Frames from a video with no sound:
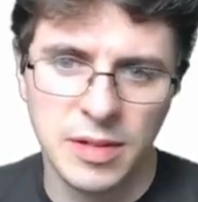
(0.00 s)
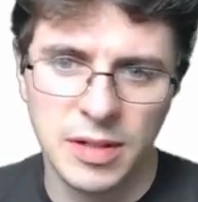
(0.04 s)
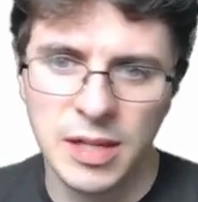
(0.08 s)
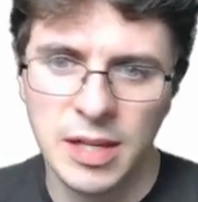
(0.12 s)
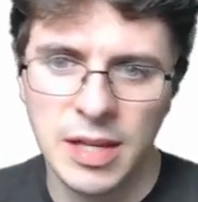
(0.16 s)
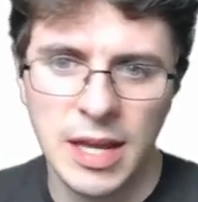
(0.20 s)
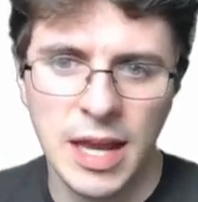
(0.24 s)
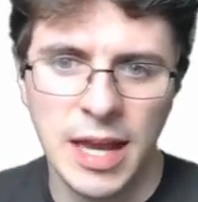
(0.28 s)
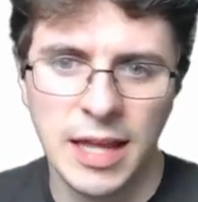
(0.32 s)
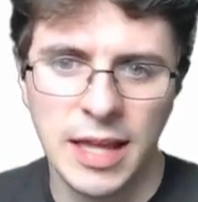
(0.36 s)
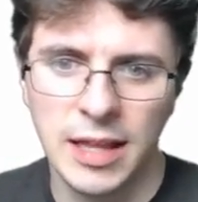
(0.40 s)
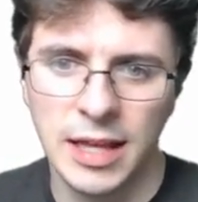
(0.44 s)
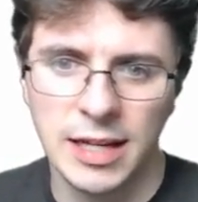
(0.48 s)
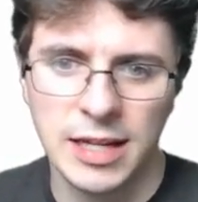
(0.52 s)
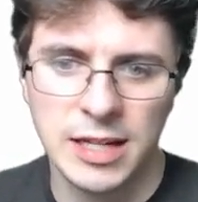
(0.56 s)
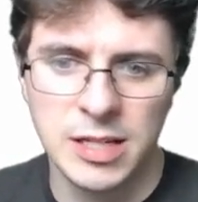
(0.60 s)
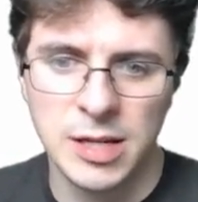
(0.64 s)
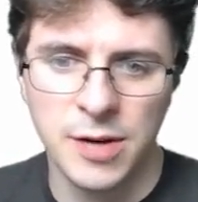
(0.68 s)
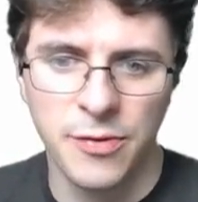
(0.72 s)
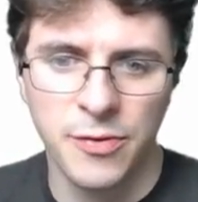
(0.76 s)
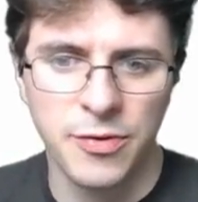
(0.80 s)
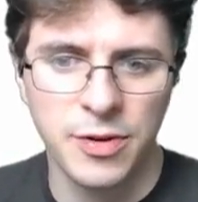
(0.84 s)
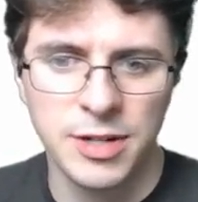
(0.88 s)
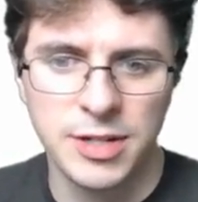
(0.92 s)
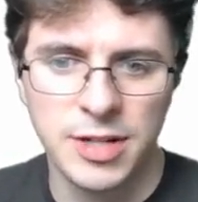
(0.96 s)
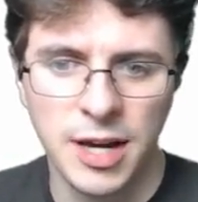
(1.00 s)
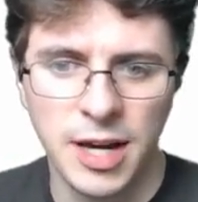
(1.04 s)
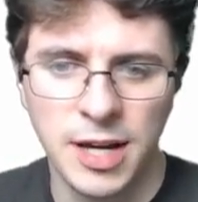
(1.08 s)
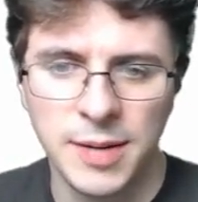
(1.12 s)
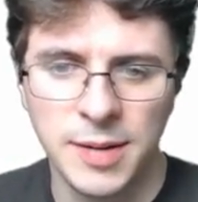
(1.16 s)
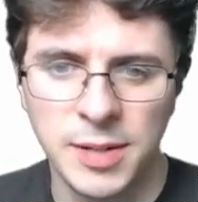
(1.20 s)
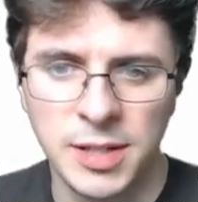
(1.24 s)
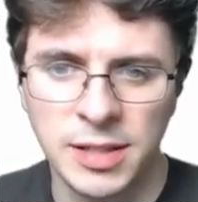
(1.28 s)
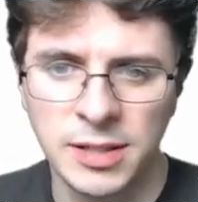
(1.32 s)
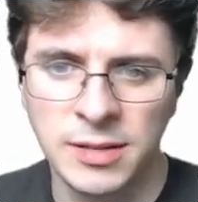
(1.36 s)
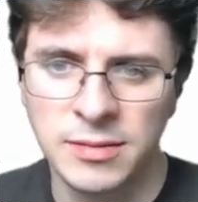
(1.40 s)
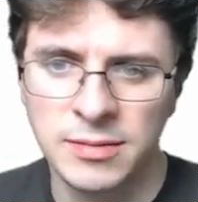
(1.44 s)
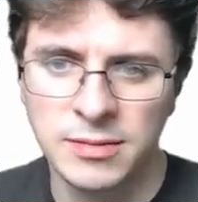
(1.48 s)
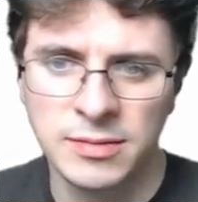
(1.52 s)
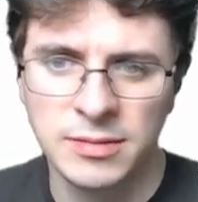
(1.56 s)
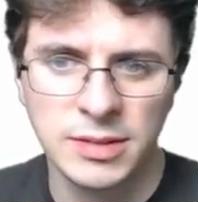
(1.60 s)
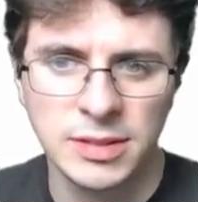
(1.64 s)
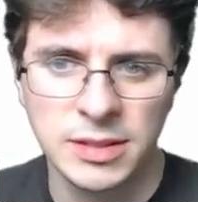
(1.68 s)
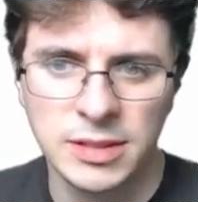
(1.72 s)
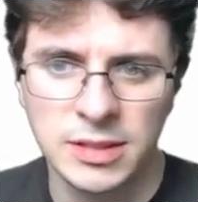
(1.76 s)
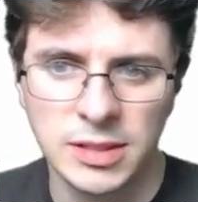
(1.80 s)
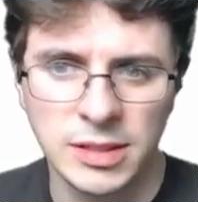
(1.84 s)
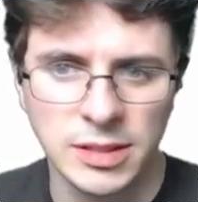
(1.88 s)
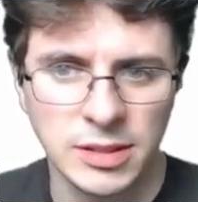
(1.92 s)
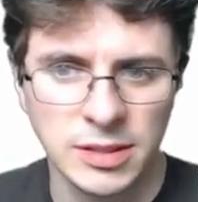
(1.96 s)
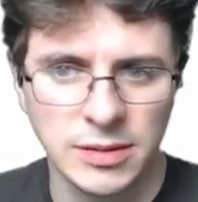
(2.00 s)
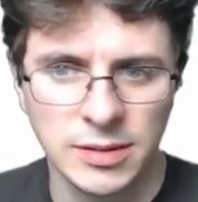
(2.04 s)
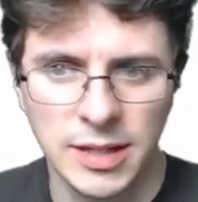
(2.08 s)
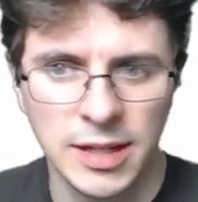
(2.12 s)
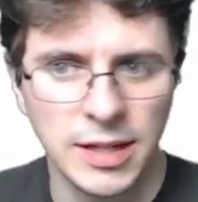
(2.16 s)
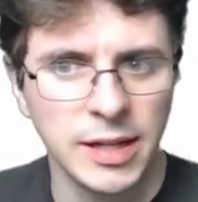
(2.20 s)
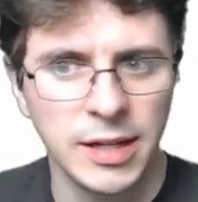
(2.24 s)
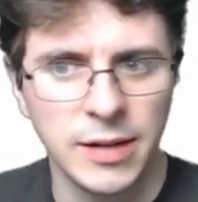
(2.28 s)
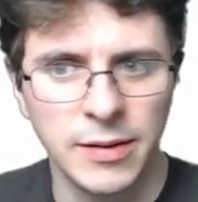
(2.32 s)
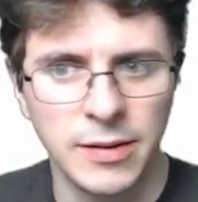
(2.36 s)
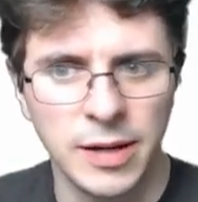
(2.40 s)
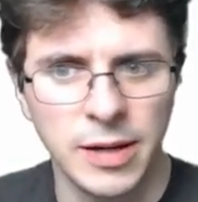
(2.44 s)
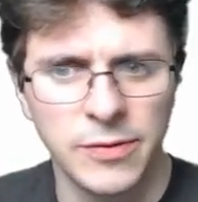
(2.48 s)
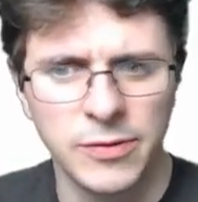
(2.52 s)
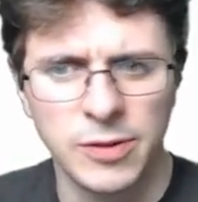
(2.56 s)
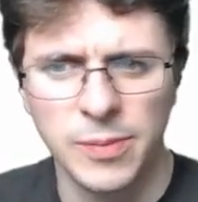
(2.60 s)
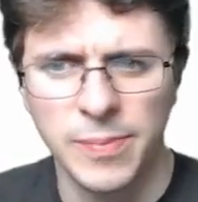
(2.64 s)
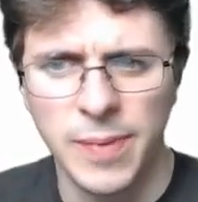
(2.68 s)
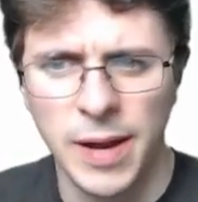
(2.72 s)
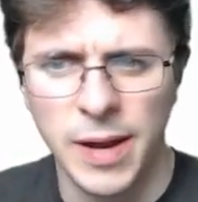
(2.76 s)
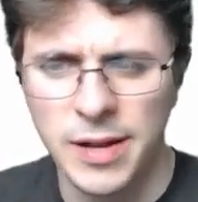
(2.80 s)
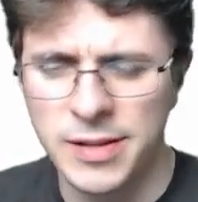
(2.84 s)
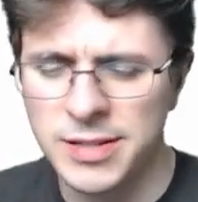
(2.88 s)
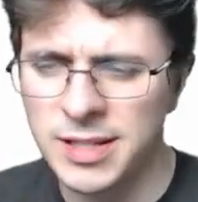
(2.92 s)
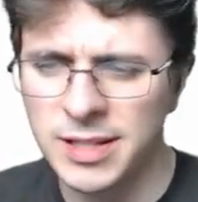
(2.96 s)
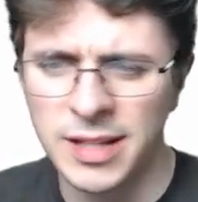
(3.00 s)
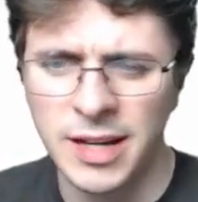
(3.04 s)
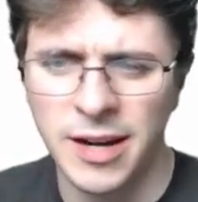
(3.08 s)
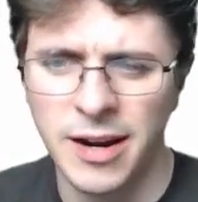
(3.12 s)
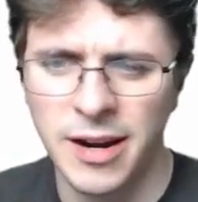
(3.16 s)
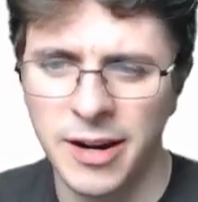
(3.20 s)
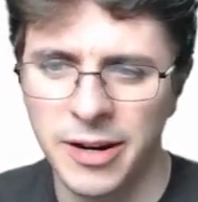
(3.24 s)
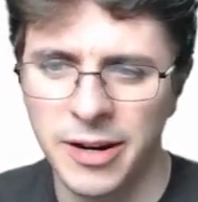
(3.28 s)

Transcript: he had like a different timing after bouncing there. I